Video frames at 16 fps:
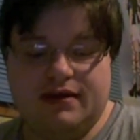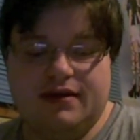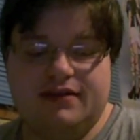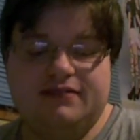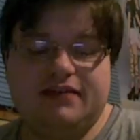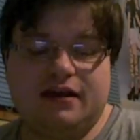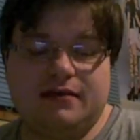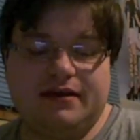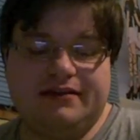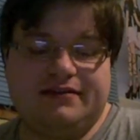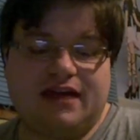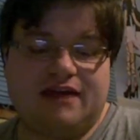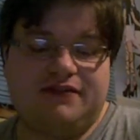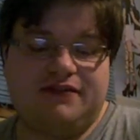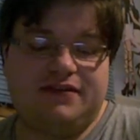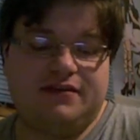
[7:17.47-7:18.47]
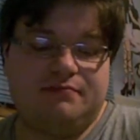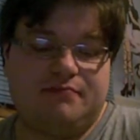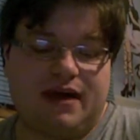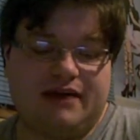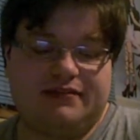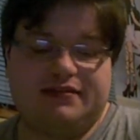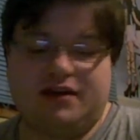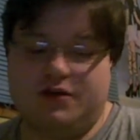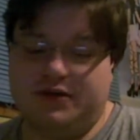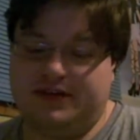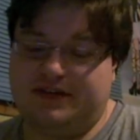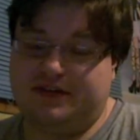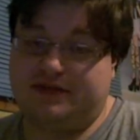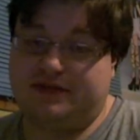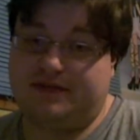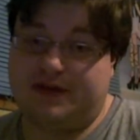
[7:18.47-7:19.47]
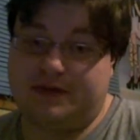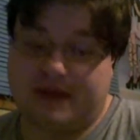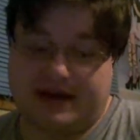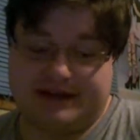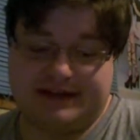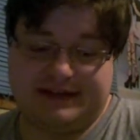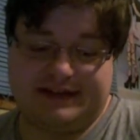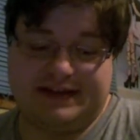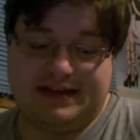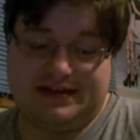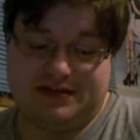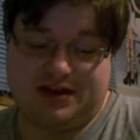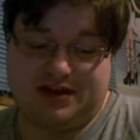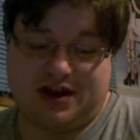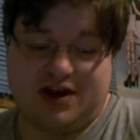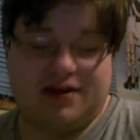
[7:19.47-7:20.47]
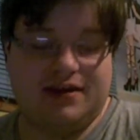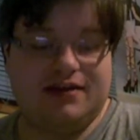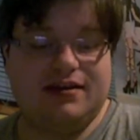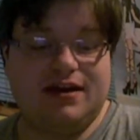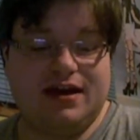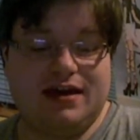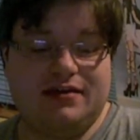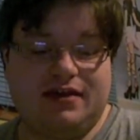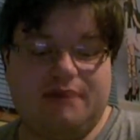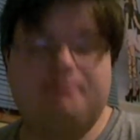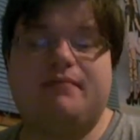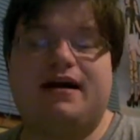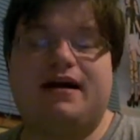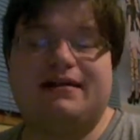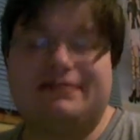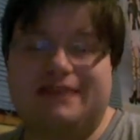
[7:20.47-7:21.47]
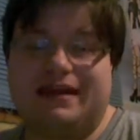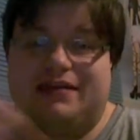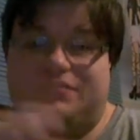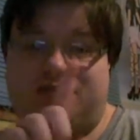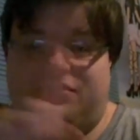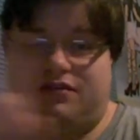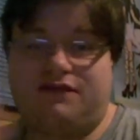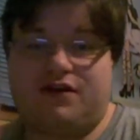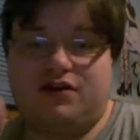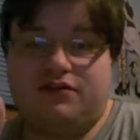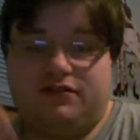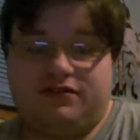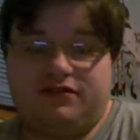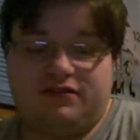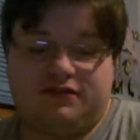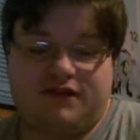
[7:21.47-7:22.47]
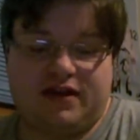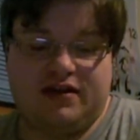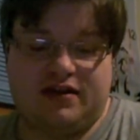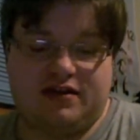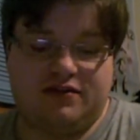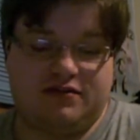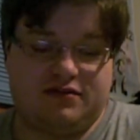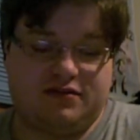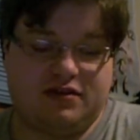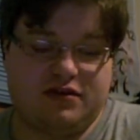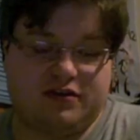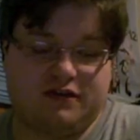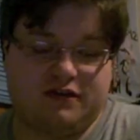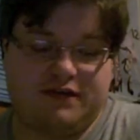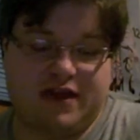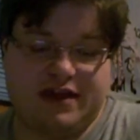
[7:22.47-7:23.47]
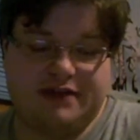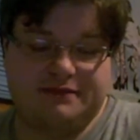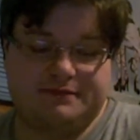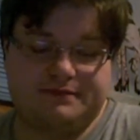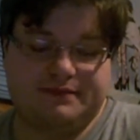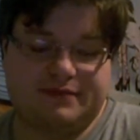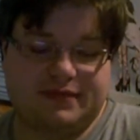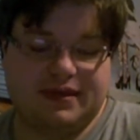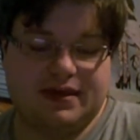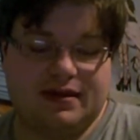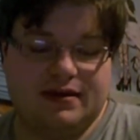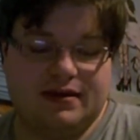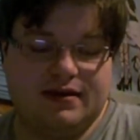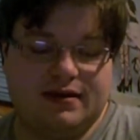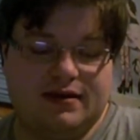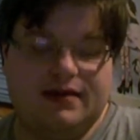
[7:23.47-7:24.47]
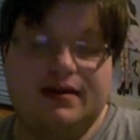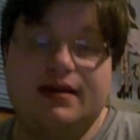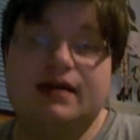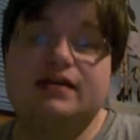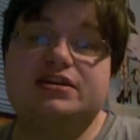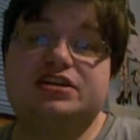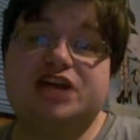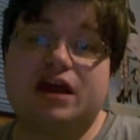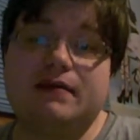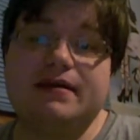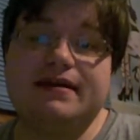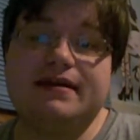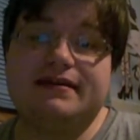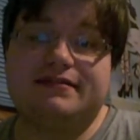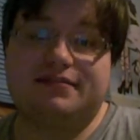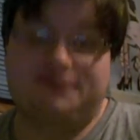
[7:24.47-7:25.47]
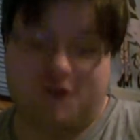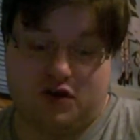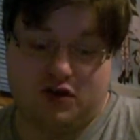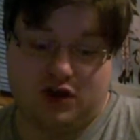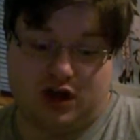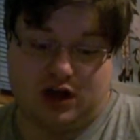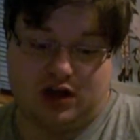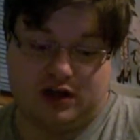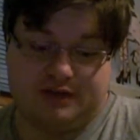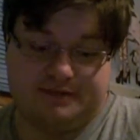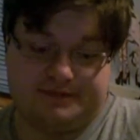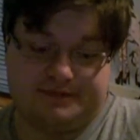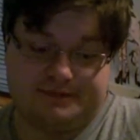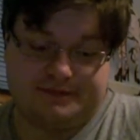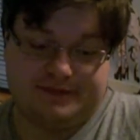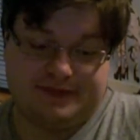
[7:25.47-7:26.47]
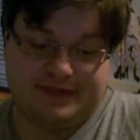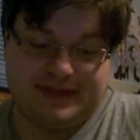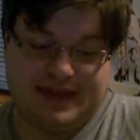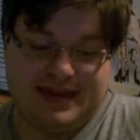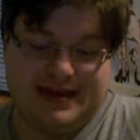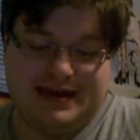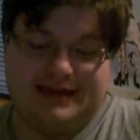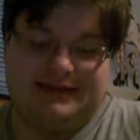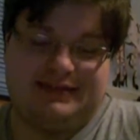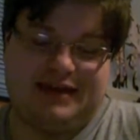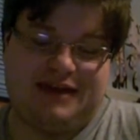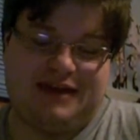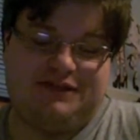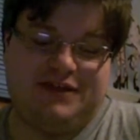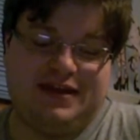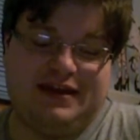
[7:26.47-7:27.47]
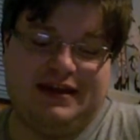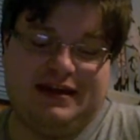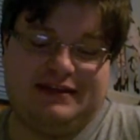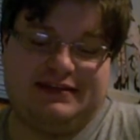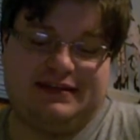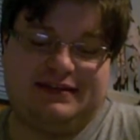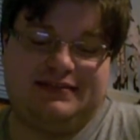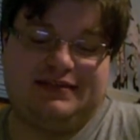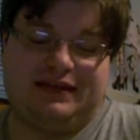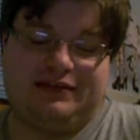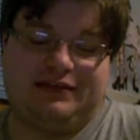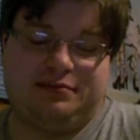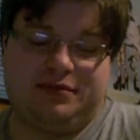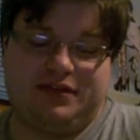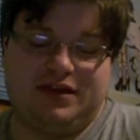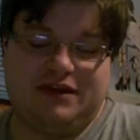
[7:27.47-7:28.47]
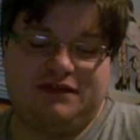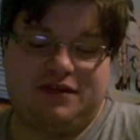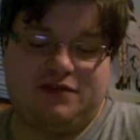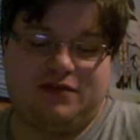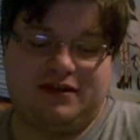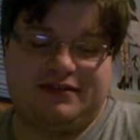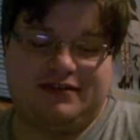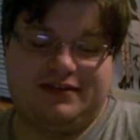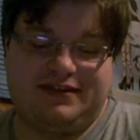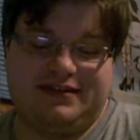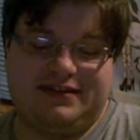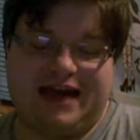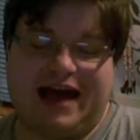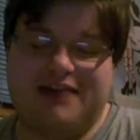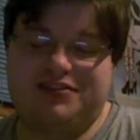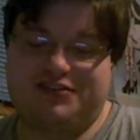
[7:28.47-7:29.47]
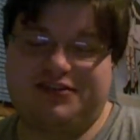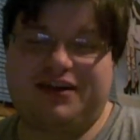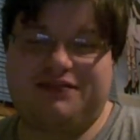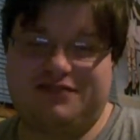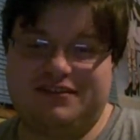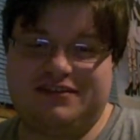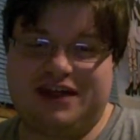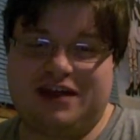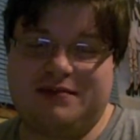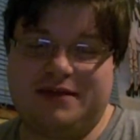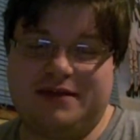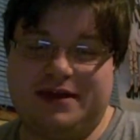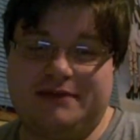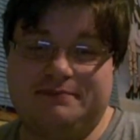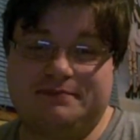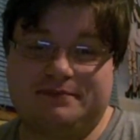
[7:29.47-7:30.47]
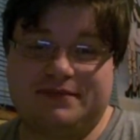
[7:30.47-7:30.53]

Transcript: Jeremy and Stephanie must go into the phone boxes in the garden, and they must answer the phones to find out, to know their fate. Jeremy gets the phone call. Stephanie is in disbelief and wants to attach herself to Jeremy.